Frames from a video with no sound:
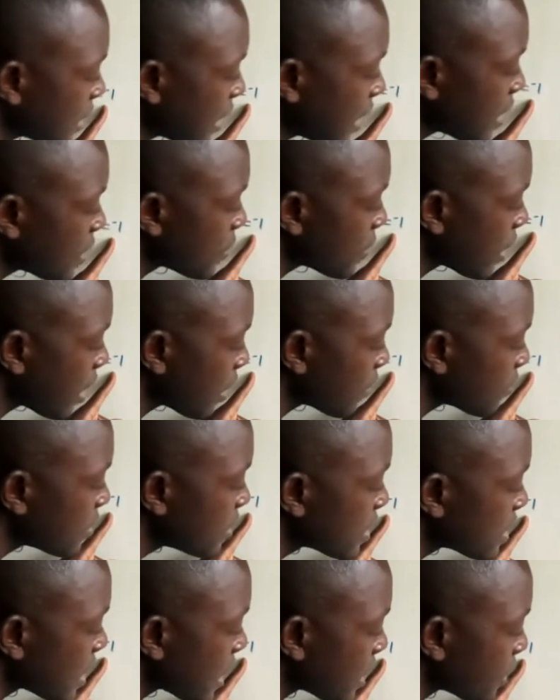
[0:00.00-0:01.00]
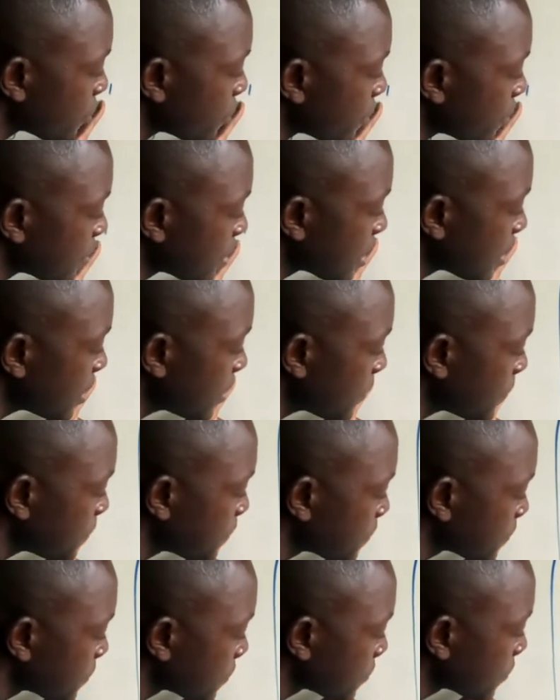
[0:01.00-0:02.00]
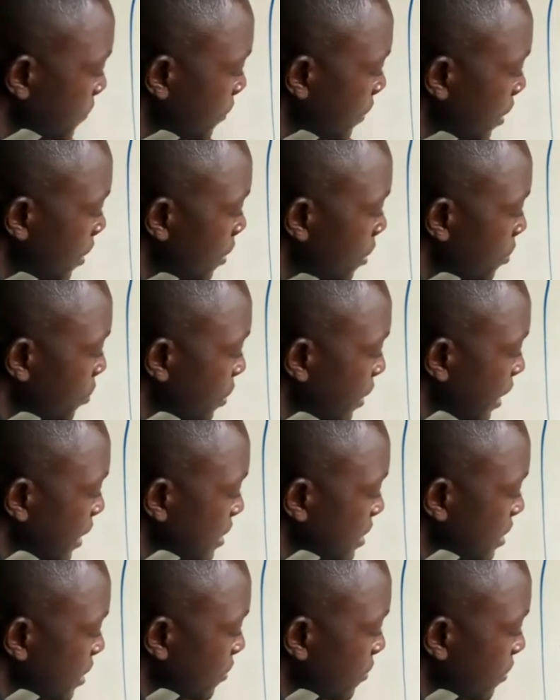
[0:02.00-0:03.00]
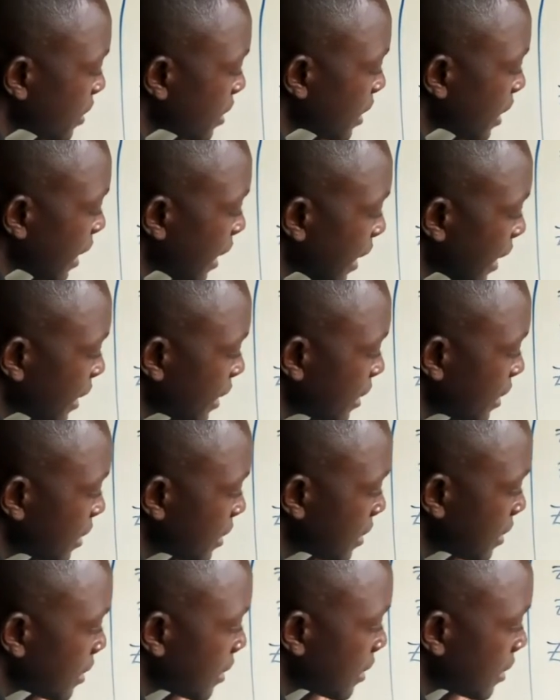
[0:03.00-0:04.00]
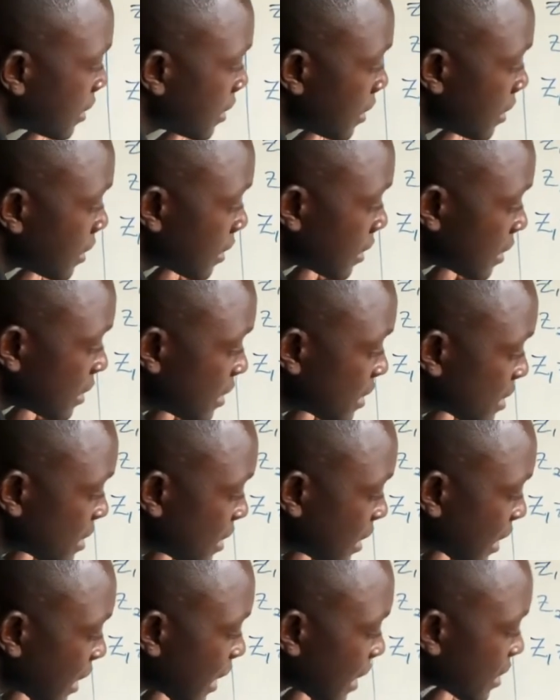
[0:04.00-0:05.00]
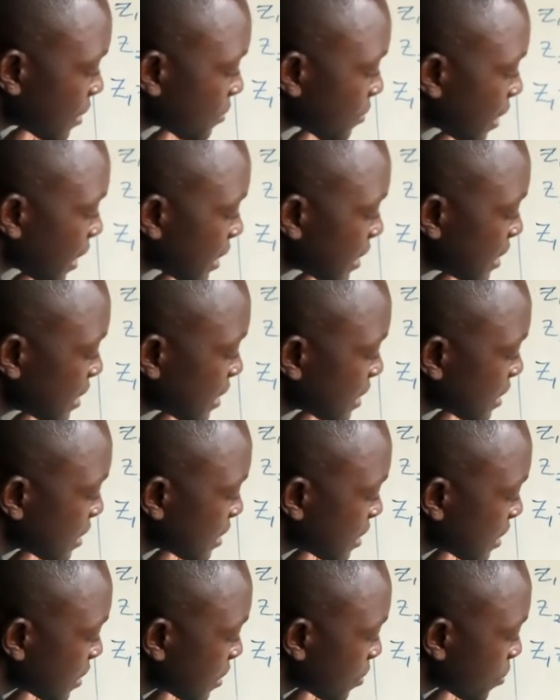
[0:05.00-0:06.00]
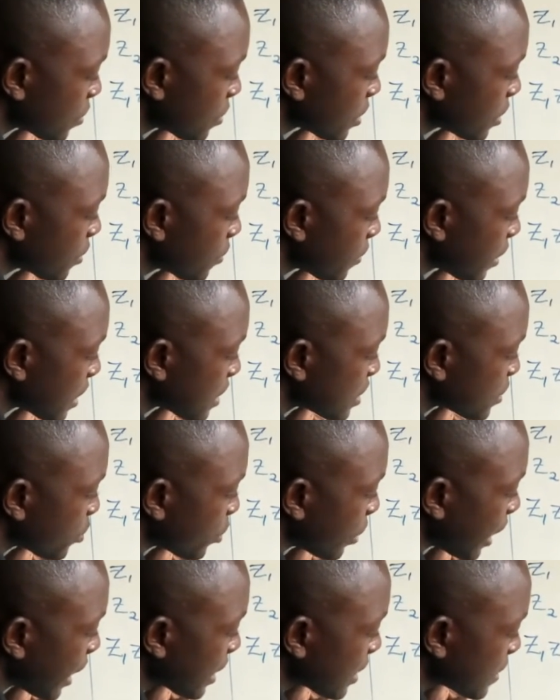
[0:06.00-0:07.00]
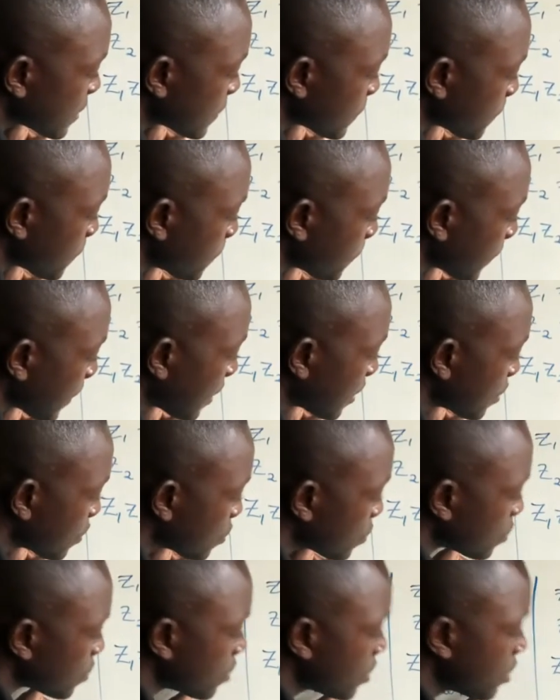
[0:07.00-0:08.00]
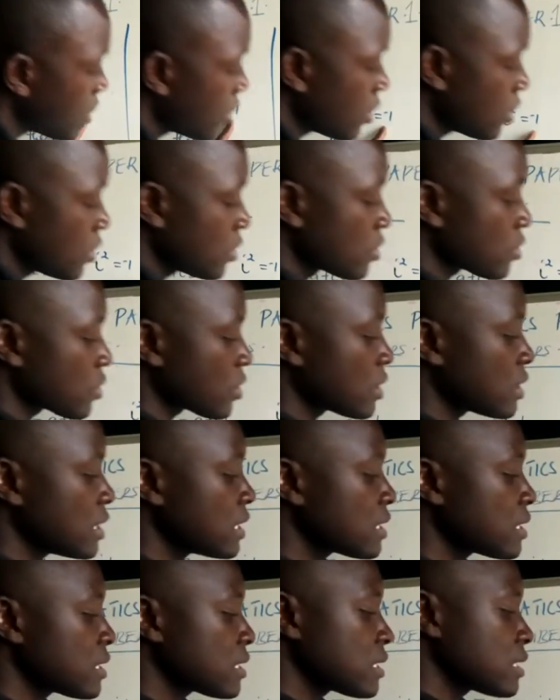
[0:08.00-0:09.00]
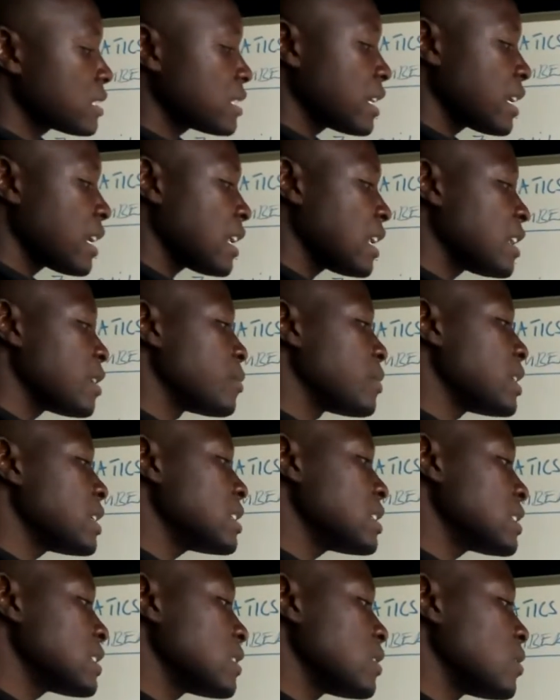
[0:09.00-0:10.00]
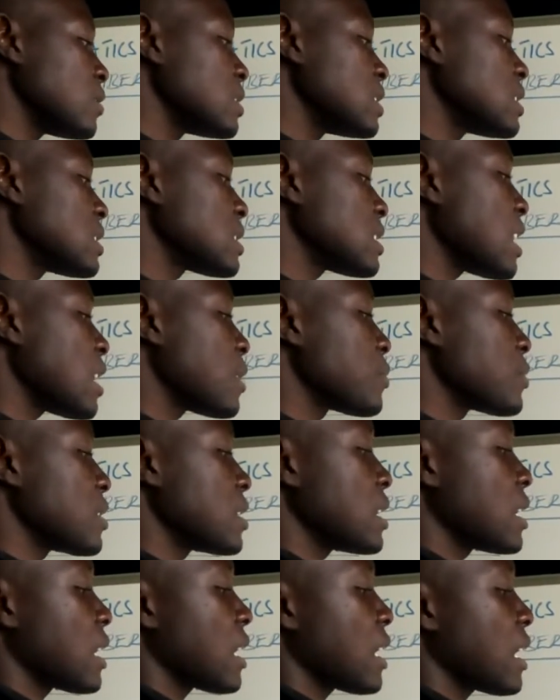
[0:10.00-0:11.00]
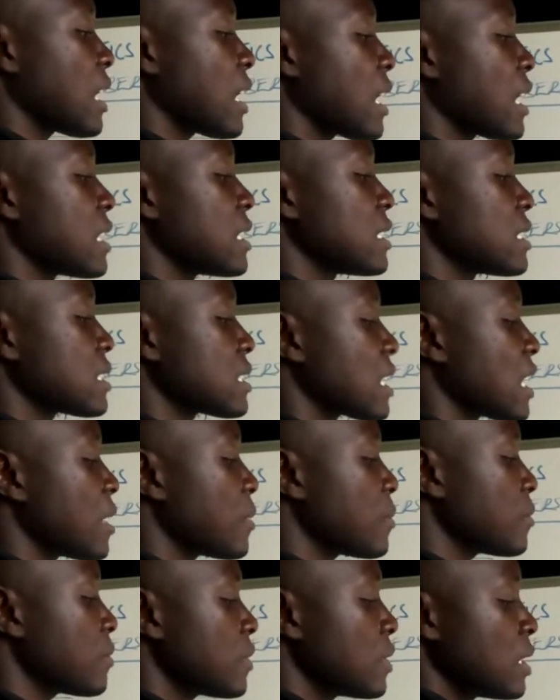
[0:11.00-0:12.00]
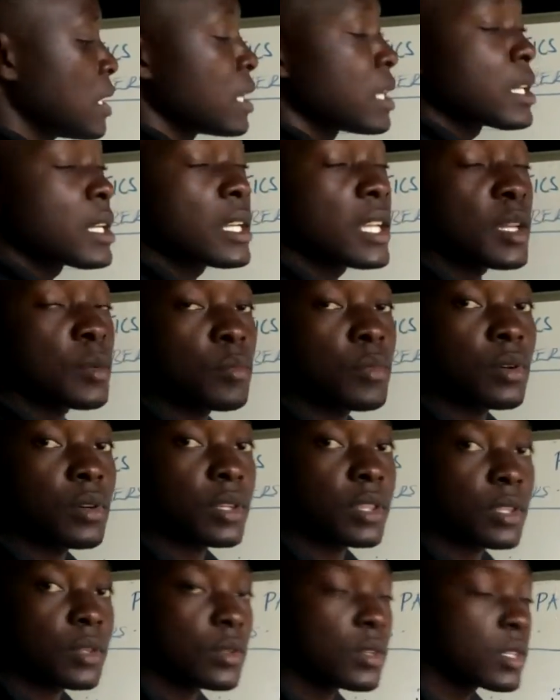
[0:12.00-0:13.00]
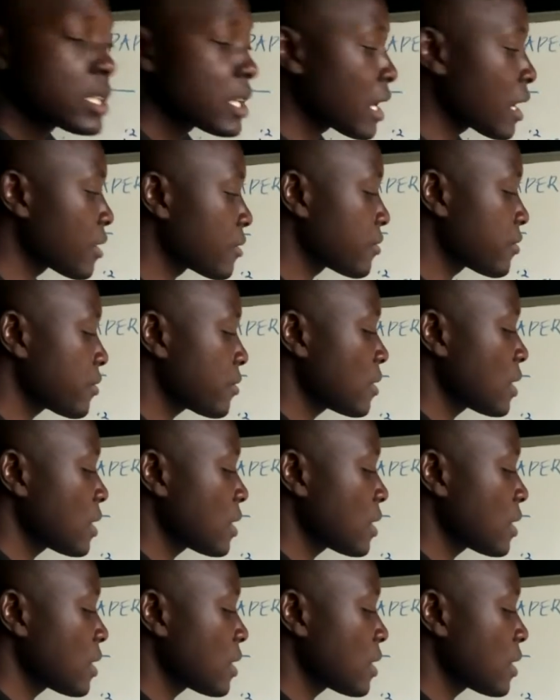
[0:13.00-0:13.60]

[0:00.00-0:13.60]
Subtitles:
and we have this as 15 plus 7i, this negative and this will give us plus 2. So this element, or this term here and this term, they both don't have